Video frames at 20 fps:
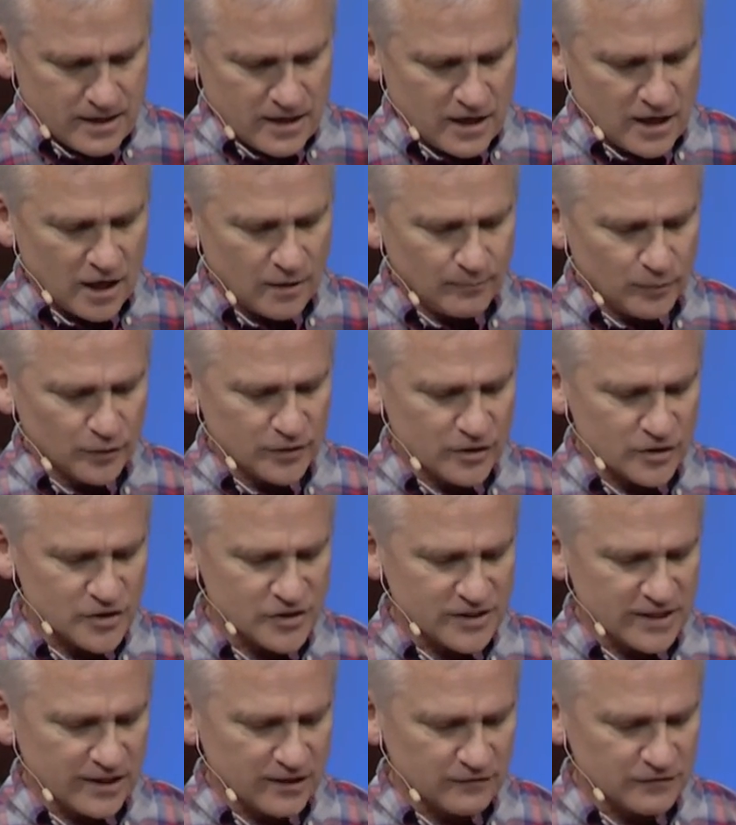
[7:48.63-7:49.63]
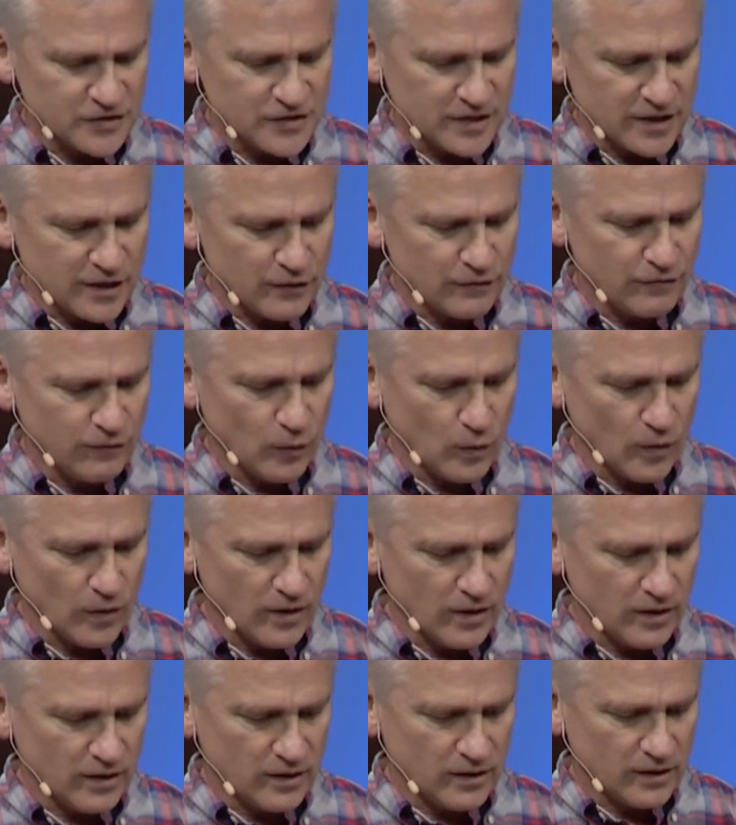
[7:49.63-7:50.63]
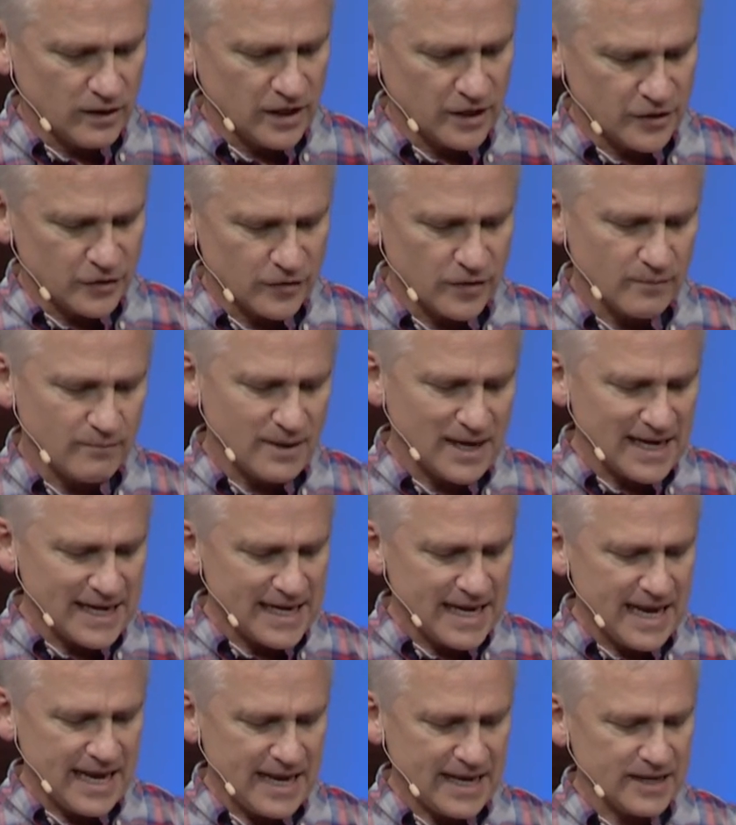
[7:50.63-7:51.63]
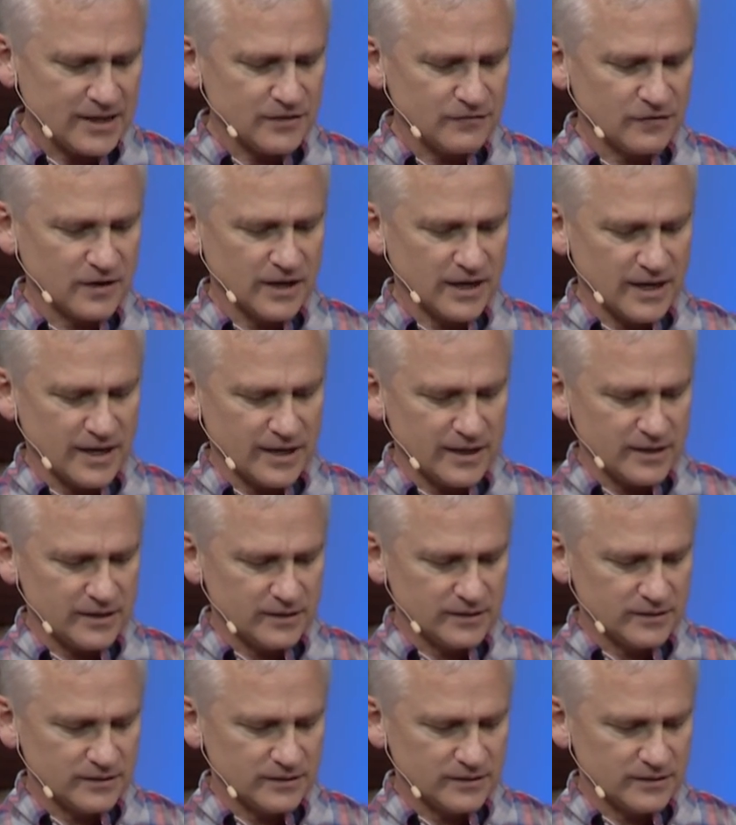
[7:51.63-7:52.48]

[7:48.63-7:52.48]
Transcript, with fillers: Humble yourselves, therefore, under the mighty hand of God,